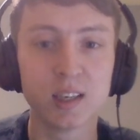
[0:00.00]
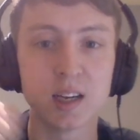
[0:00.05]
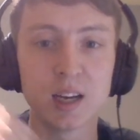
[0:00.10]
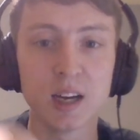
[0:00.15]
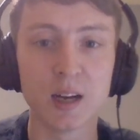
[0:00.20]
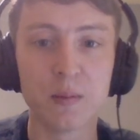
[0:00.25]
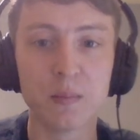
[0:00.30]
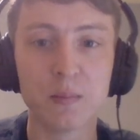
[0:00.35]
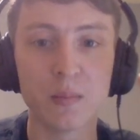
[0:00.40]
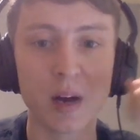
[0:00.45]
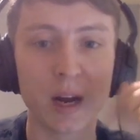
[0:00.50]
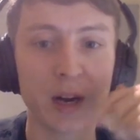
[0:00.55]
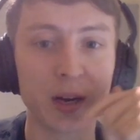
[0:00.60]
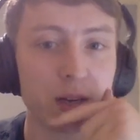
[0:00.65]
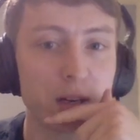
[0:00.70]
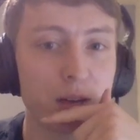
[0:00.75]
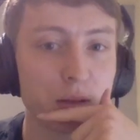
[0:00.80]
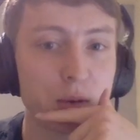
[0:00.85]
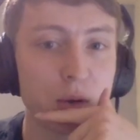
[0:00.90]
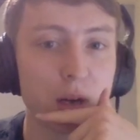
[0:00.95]
And
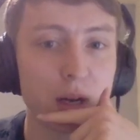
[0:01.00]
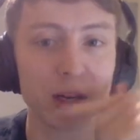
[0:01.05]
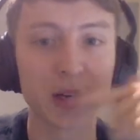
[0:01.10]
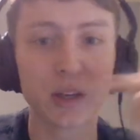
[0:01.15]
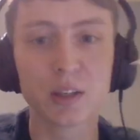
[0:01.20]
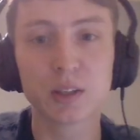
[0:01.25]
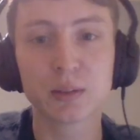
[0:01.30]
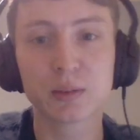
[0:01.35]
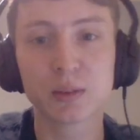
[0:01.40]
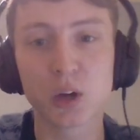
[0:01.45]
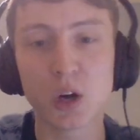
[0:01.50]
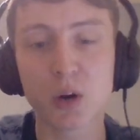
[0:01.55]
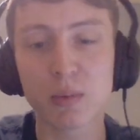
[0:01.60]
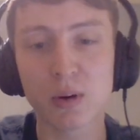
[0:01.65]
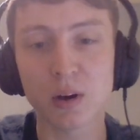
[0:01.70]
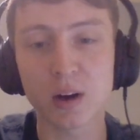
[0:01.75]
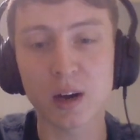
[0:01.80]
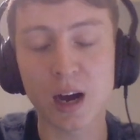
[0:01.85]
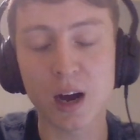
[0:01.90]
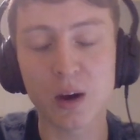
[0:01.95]
I'm quickly going to go
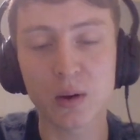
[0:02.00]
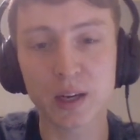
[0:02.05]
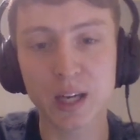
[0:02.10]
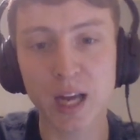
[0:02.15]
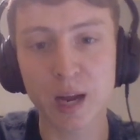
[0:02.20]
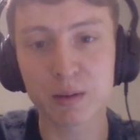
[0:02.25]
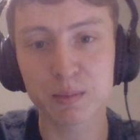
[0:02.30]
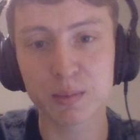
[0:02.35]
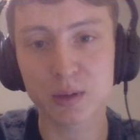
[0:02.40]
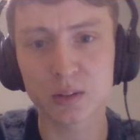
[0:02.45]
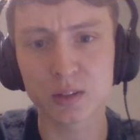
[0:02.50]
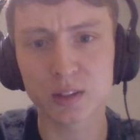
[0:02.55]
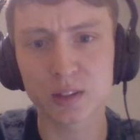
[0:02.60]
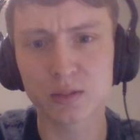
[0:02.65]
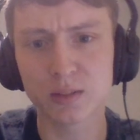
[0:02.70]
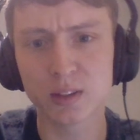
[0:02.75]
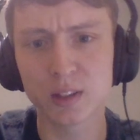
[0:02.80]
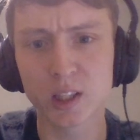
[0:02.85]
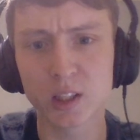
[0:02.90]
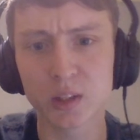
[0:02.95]
about how I came about this
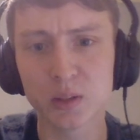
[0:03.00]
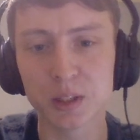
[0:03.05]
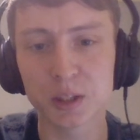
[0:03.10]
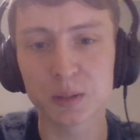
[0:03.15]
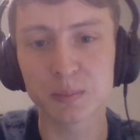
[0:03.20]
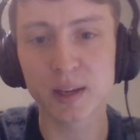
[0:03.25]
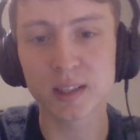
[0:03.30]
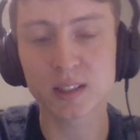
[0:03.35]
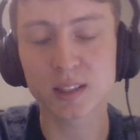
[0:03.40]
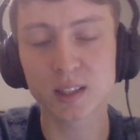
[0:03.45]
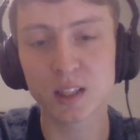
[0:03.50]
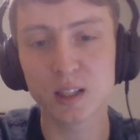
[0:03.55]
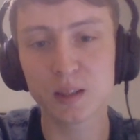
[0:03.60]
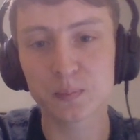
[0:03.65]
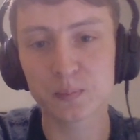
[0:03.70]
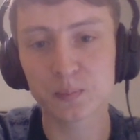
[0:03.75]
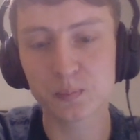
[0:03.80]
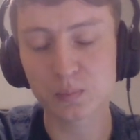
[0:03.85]
video. Is basically,